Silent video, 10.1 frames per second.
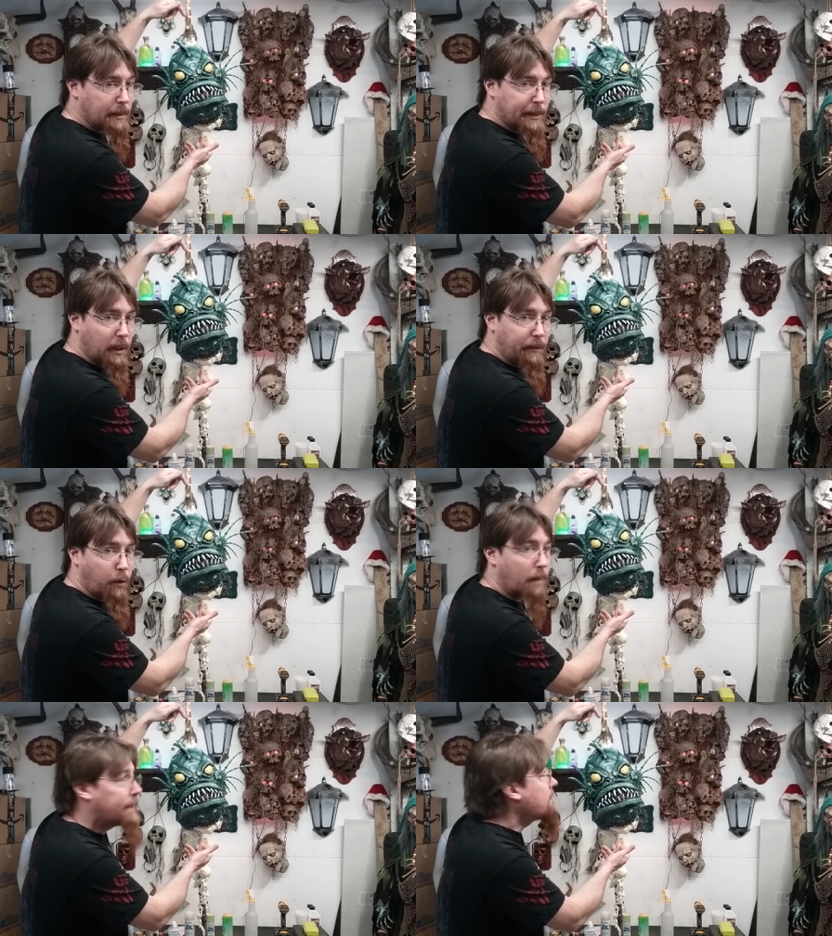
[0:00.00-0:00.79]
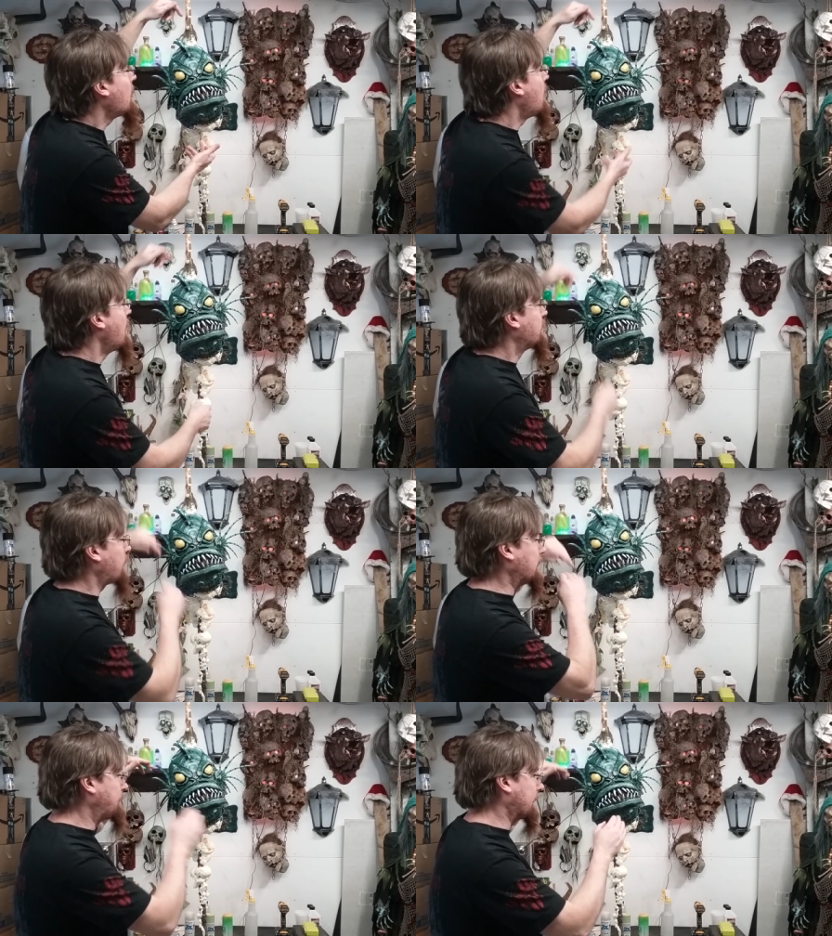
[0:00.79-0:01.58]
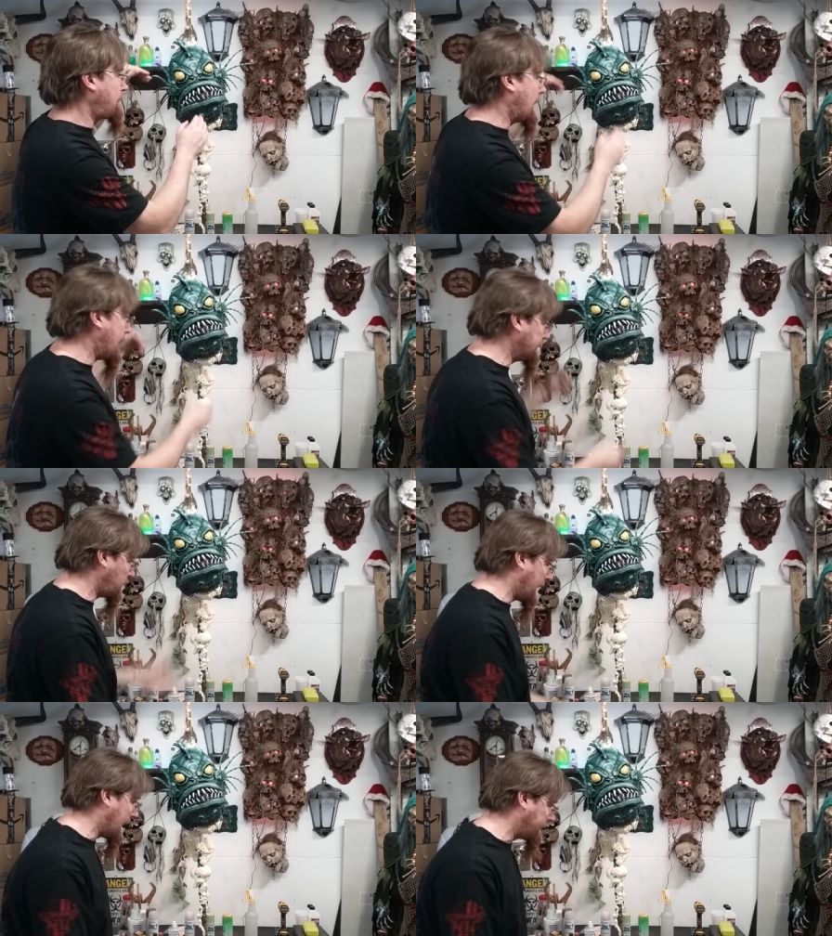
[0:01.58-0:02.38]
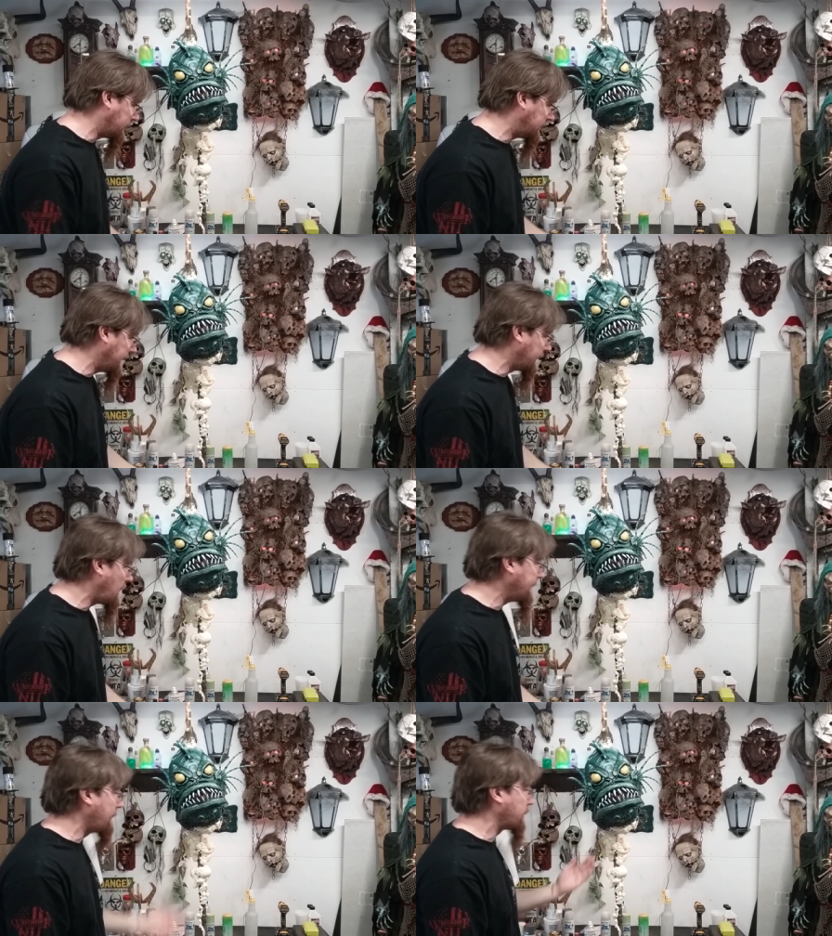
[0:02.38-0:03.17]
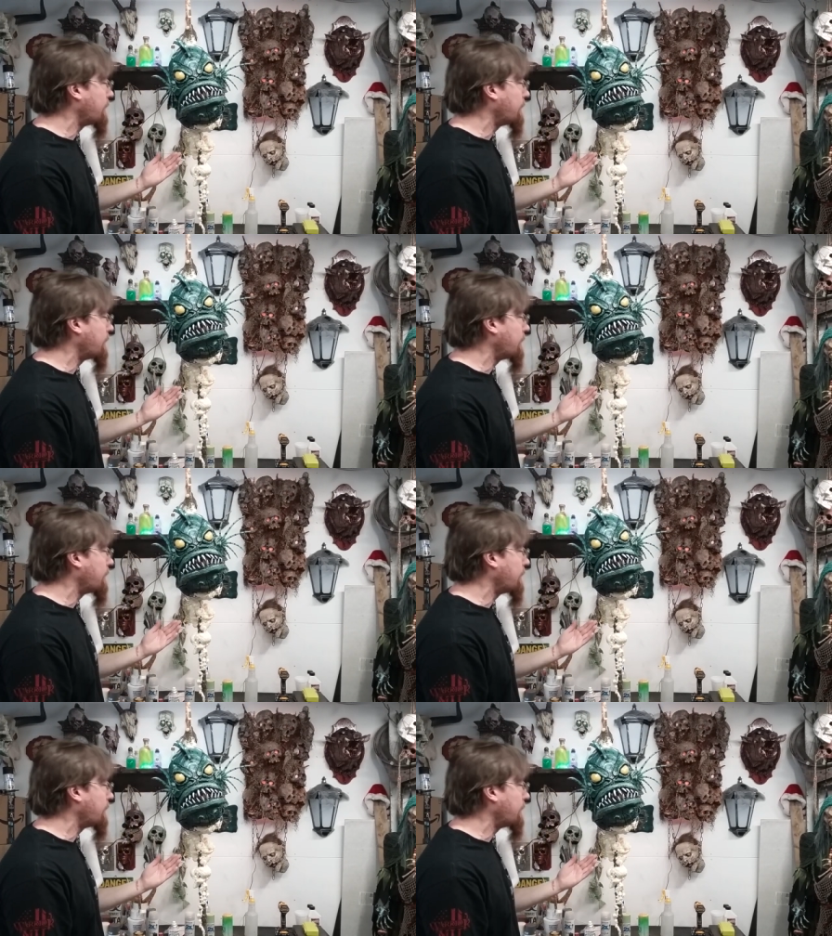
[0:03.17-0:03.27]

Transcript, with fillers: in the middle for me. So I split the pipe so I have a stick coming up